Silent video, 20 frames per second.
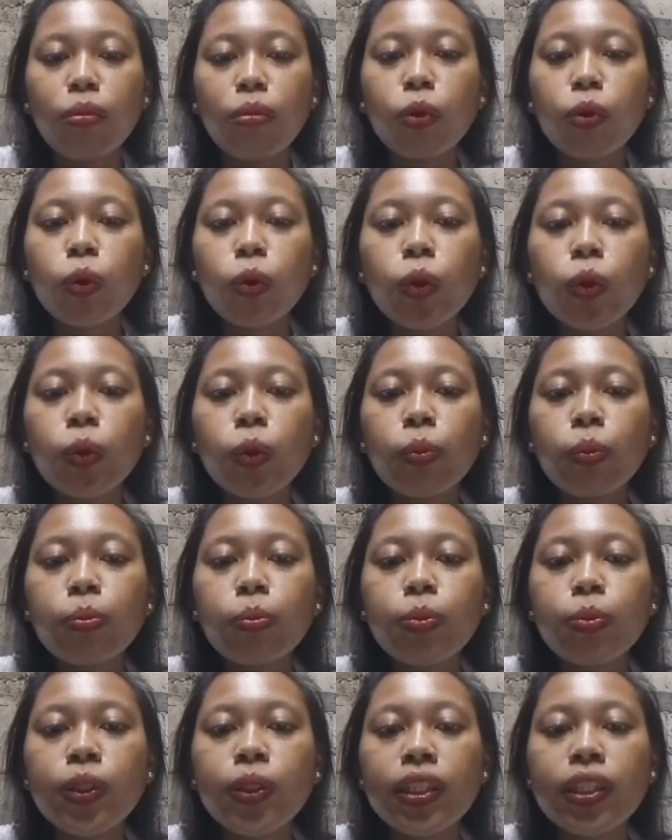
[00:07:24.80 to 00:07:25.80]

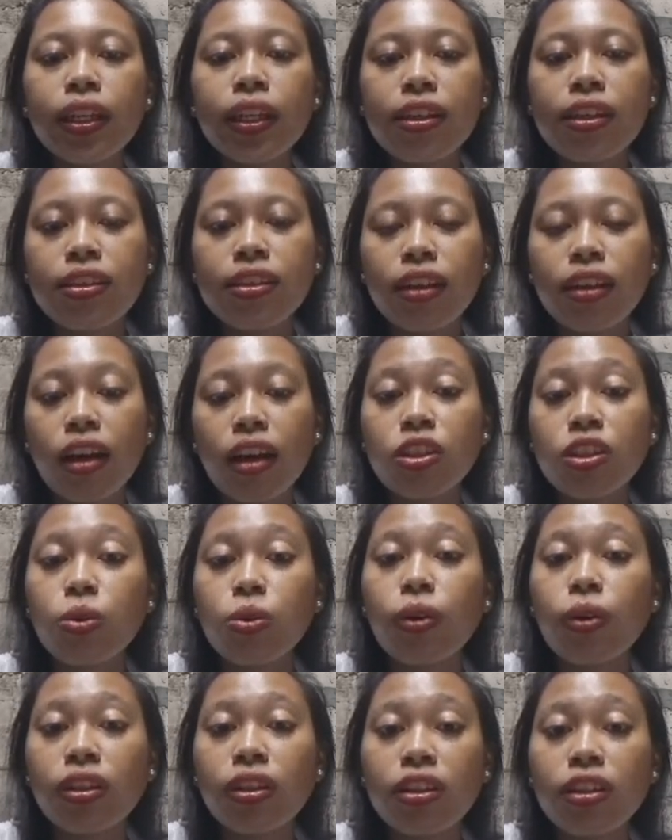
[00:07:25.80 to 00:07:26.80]
groups discuss
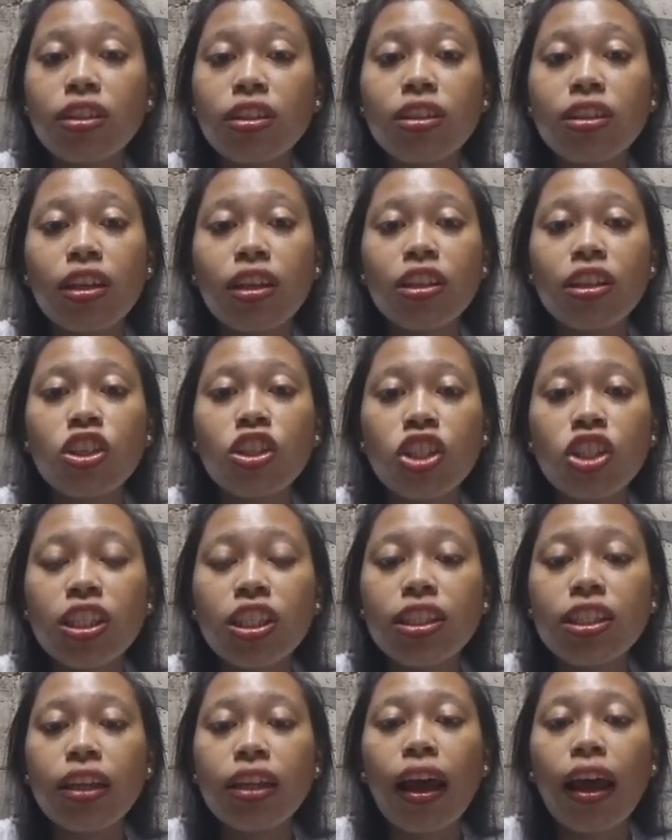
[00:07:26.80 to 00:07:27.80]
what the
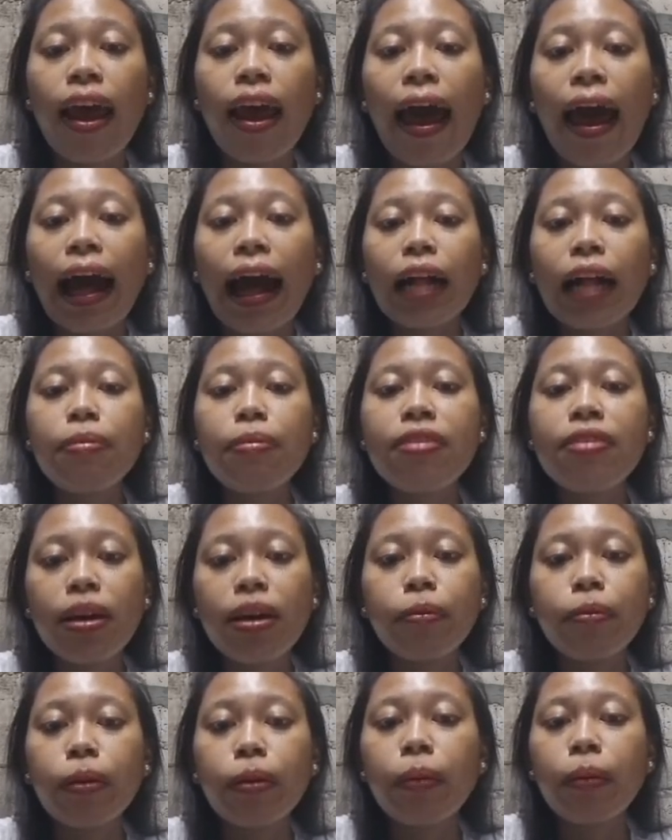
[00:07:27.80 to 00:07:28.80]
strategies help
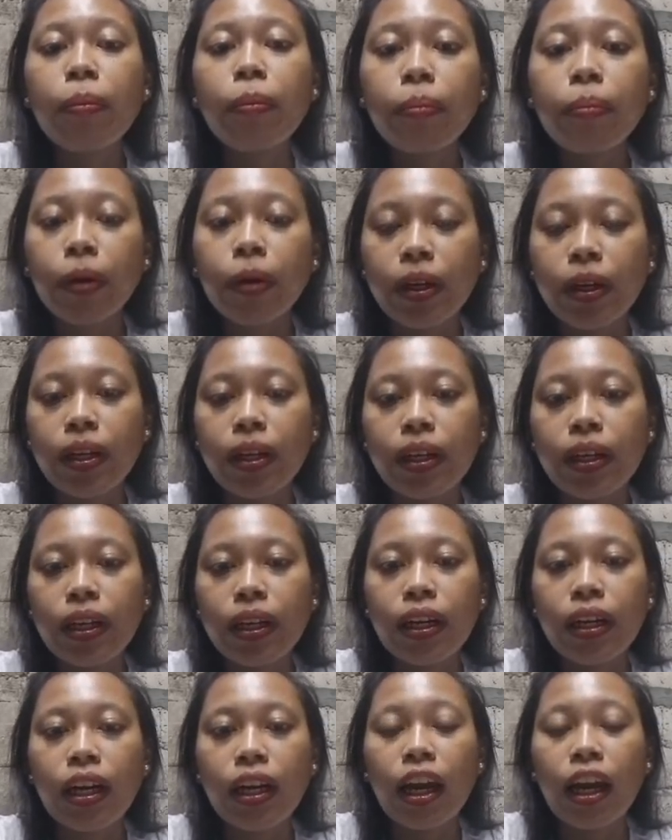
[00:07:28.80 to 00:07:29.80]
them remember.
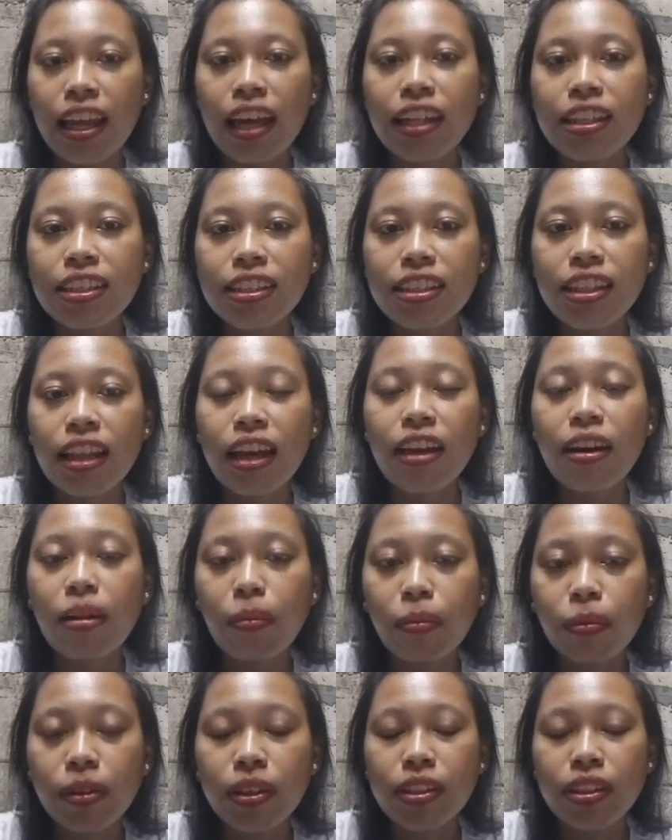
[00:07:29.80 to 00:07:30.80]
That's the
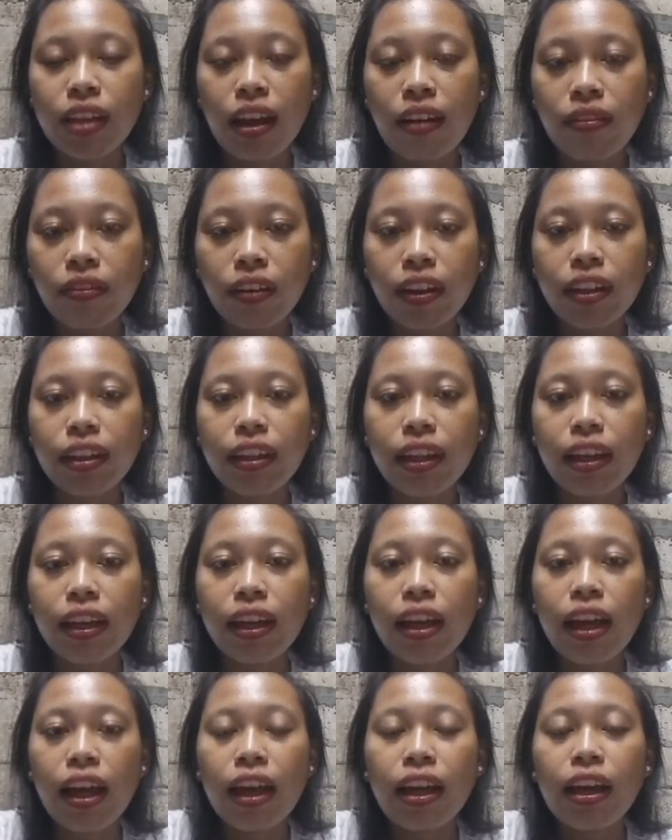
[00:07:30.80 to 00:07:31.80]
number 7.
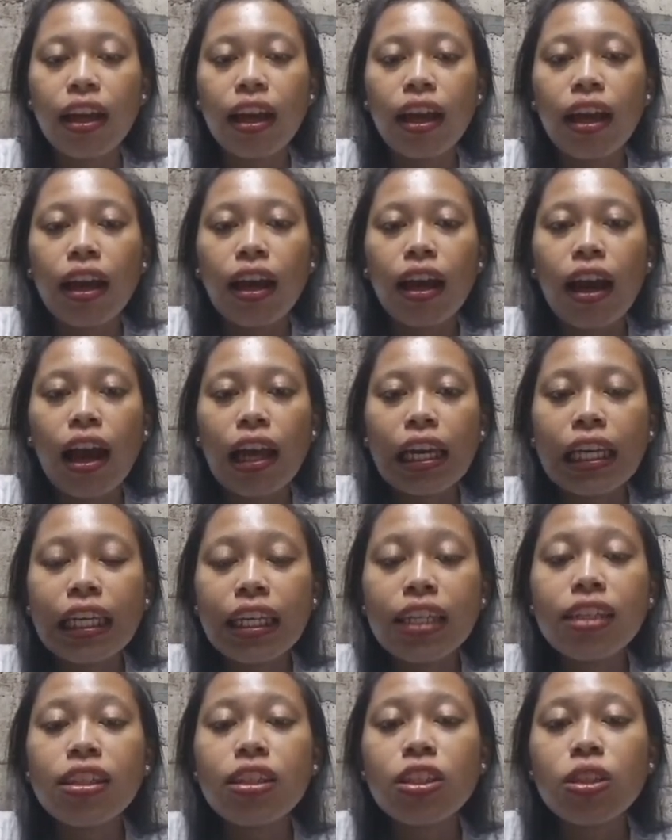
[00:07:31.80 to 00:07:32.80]

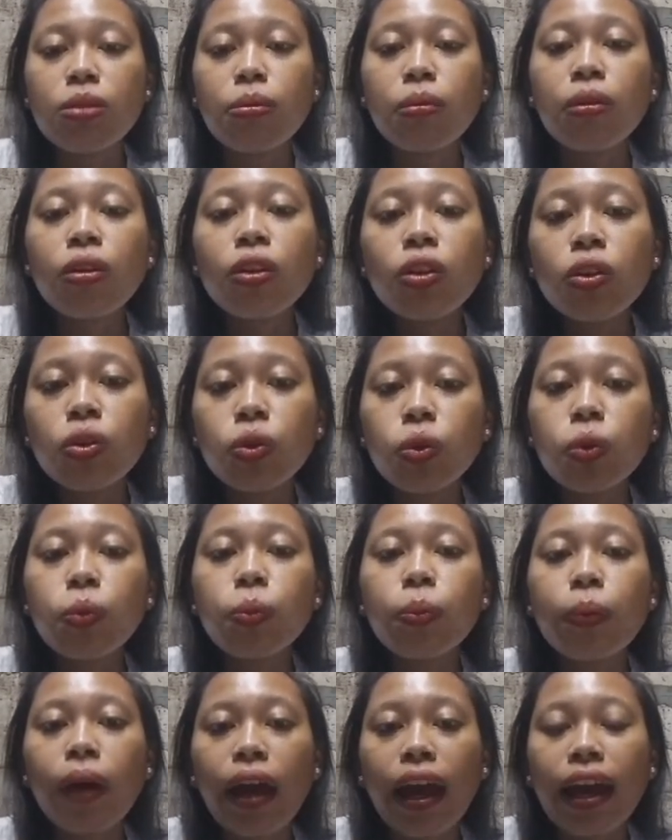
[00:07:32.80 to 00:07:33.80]
Lead a small
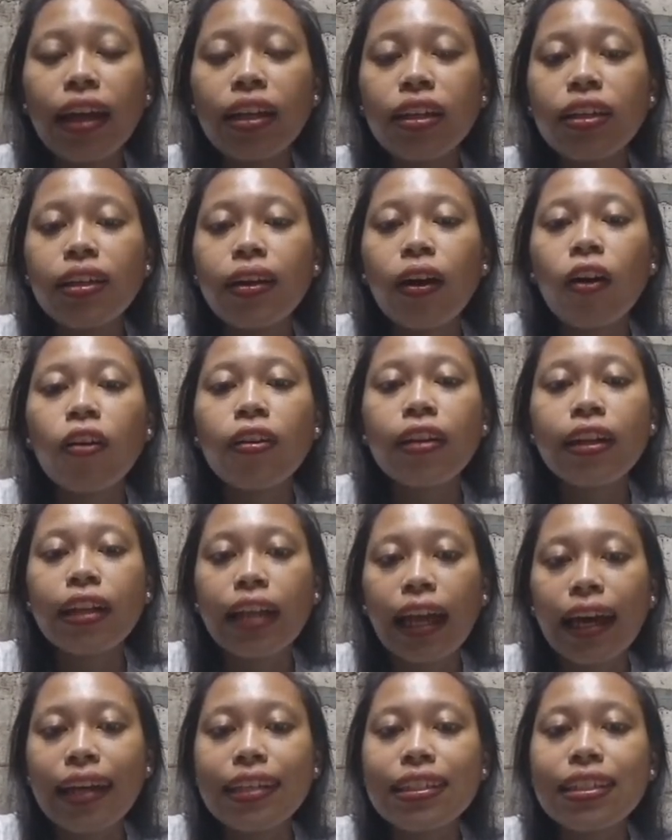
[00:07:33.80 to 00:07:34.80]
group and whole
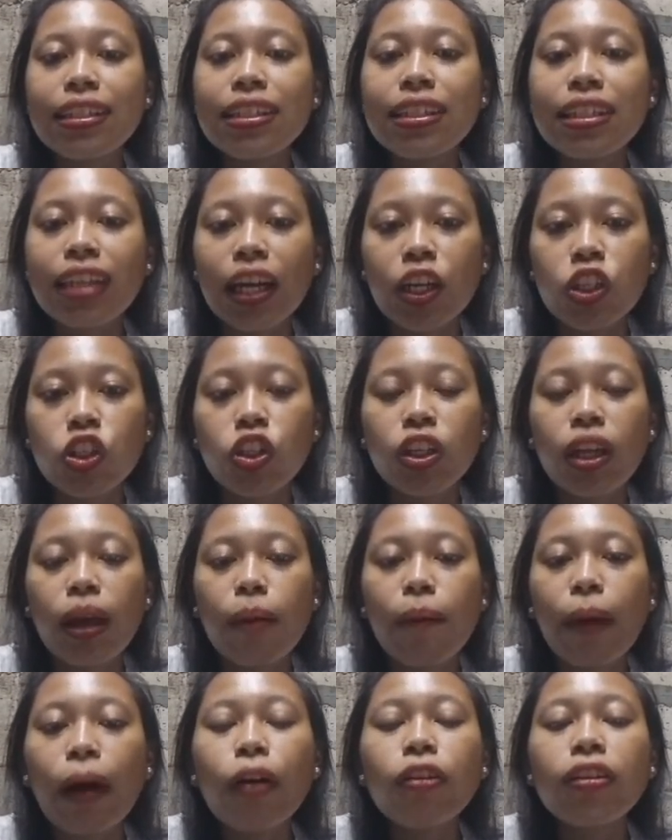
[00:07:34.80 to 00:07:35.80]
class discussion
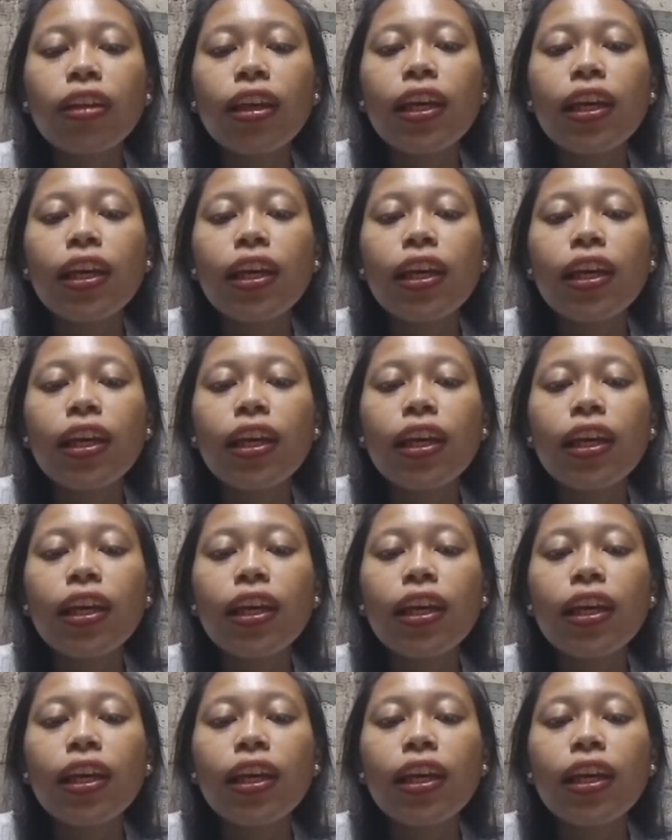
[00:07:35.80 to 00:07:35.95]
about